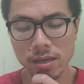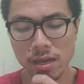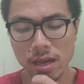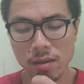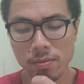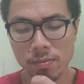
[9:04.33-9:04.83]

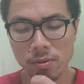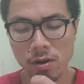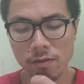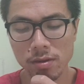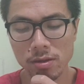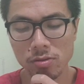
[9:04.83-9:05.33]
incapable
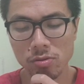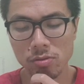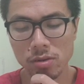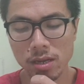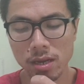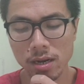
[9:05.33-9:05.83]
of
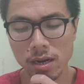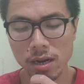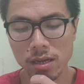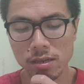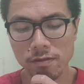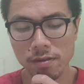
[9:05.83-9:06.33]
assorting and
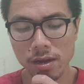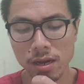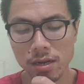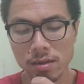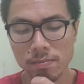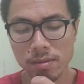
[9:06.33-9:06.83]

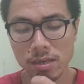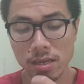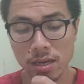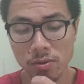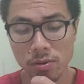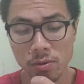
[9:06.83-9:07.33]
classifying the
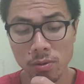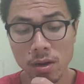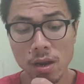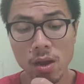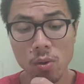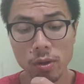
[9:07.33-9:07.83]
material
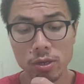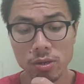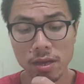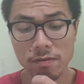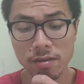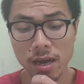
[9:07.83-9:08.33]
which they
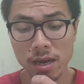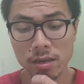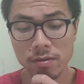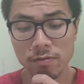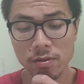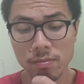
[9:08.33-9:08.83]
have
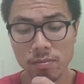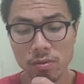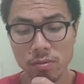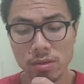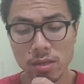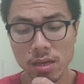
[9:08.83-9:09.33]
gathered from
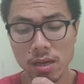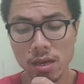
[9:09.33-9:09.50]
books.